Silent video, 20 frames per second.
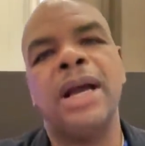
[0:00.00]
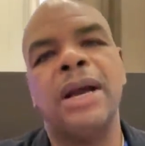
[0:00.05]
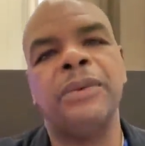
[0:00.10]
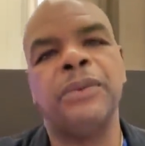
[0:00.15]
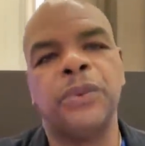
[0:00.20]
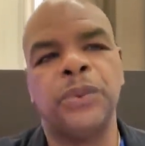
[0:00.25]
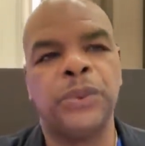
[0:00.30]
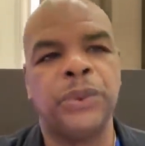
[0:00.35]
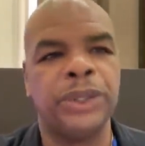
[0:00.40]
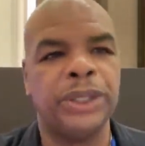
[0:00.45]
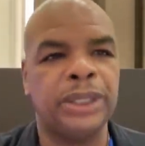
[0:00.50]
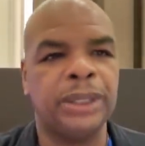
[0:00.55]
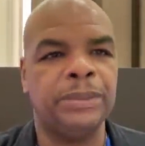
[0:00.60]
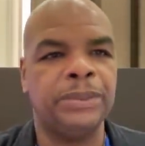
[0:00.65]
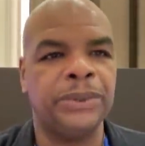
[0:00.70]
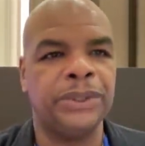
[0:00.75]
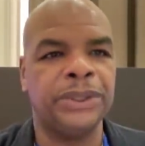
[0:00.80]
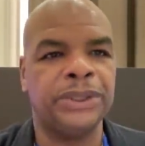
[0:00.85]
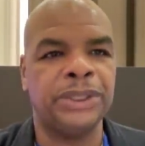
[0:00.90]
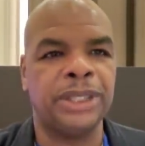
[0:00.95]
I really
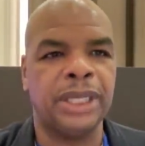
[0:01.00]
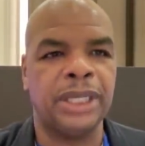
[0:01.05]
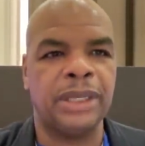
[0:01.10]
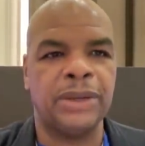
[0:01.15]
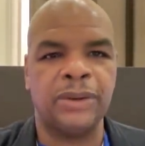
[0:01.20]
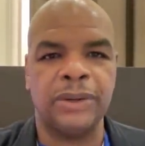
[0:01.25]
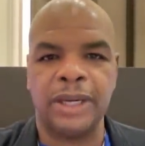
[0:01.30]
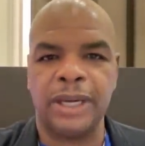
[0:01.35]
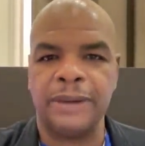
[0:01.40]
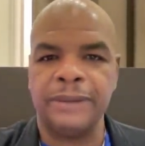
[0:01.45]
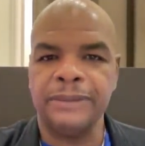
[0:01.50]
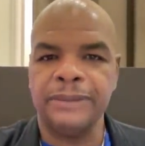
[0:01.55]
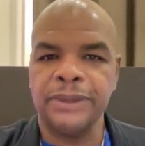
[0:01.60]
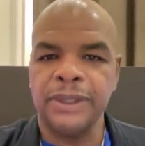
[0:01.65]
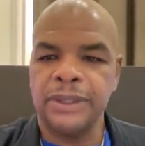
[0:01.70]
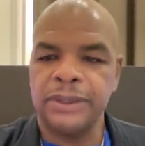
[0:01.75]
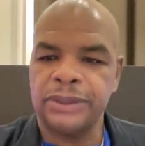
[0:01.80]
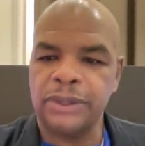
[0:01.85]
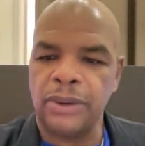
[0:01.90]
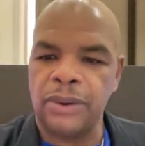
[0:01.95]
appreciate it. Okay,
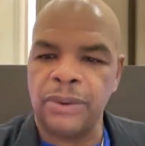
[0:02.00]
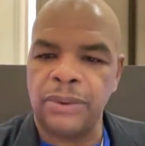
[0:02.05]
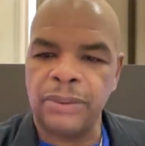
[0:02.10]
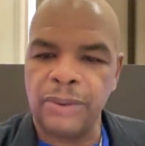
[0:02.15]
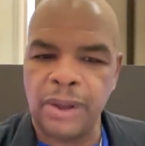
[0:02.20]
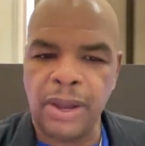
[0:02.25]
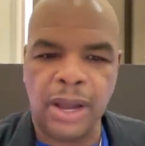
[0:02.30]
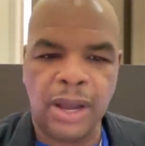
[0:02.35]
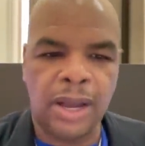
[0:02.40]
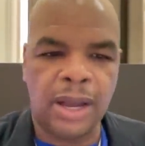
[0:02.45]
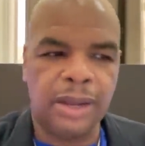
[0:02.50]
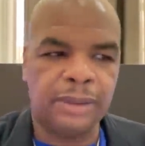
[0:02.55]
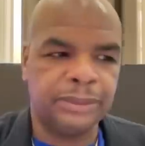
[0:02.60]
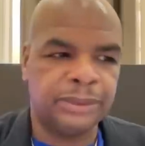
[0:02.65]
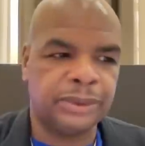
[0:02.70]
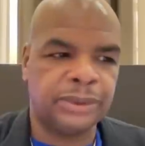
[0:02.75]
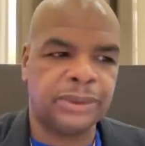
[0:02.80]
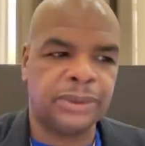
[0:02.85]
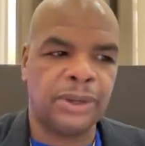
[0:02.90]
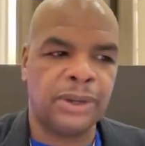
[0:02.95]
so
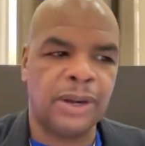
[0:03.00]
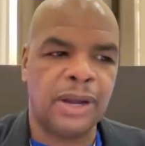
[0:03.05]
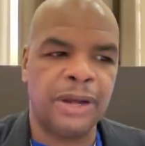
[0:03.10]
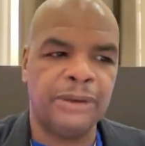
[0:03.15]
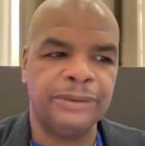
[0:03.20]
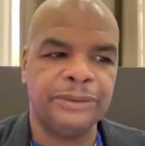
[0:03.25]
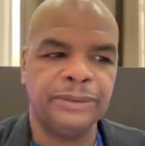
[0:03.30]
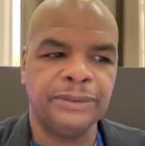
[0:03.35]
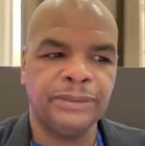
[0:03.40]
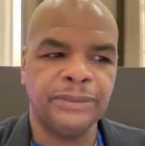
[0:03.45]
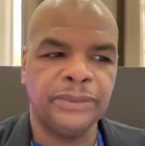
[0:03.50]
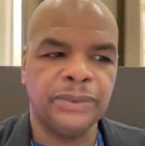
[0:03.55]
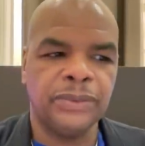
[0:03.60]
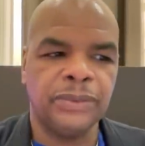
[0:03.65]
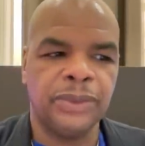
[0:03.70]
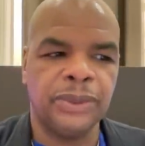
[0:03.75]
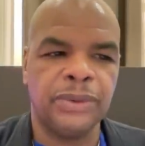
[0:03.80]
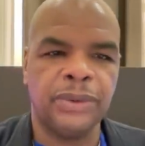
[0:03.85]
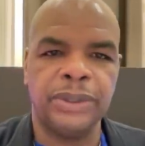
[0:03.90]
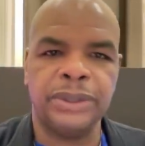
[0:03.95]
um, start off,
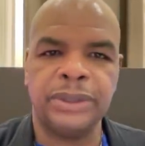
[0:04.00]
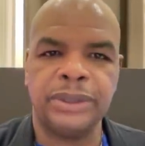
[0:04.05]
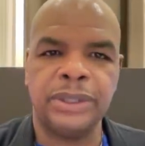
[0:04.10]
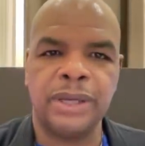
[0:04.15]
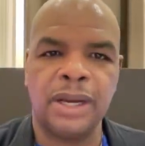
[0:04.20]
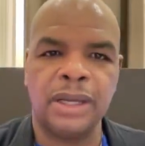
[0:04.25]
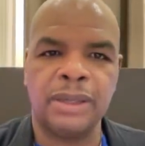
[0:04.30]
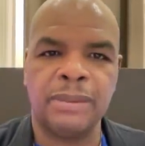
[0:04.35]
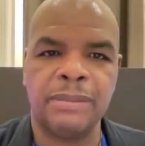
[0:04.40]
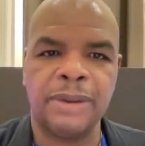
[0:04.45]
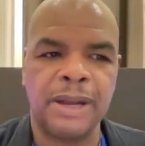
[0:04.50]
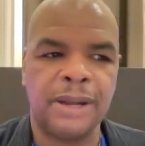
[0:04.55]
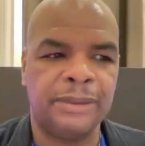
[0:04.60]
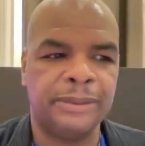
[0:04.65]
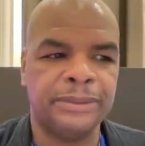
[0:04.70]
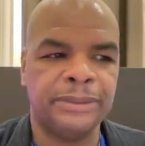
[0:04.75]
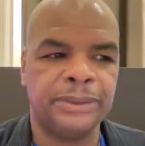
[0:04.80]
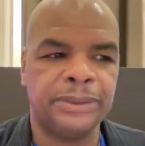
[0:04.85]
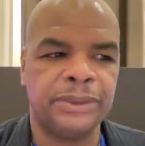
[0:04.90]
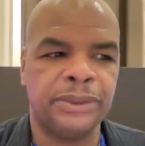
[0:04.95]
we're going to talk
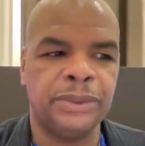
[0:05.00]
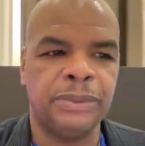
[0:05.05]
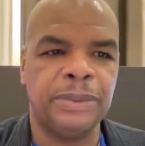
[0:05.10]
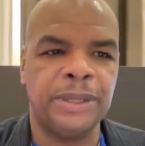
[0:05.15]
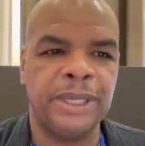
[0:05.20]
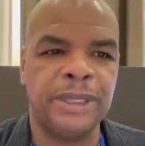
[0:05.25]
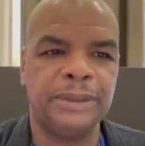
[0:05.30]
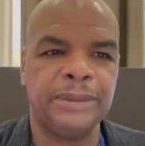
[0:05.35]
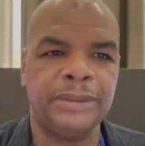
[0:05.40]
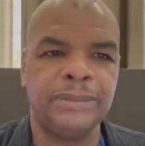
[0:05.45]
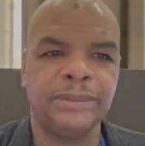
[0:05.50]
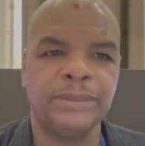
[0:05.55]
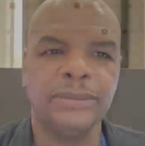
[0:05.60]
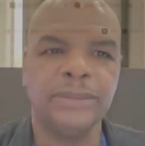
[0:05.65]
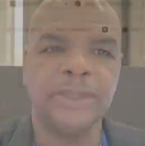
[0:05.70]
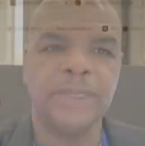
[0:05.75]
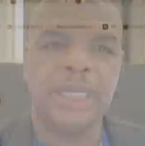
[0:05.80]
about Toobit.